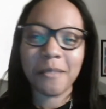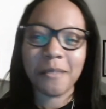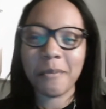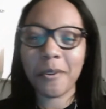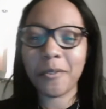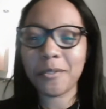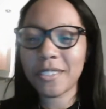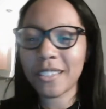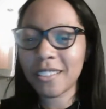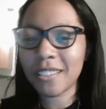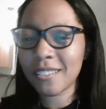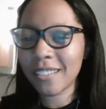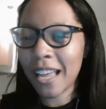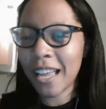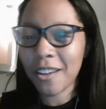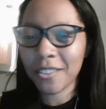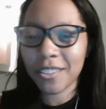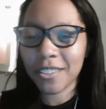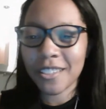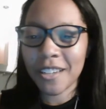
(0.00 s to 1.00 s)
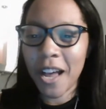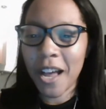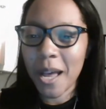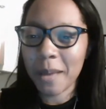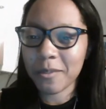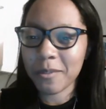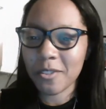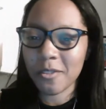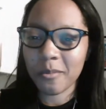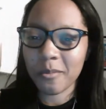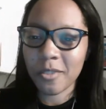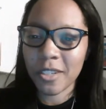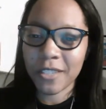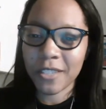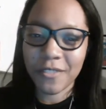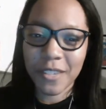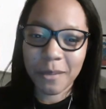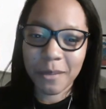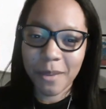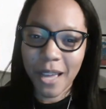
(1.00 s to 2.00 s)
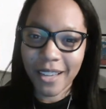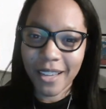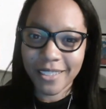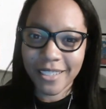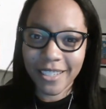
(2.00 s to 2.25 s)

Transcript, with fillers: posted countless times numerous feedback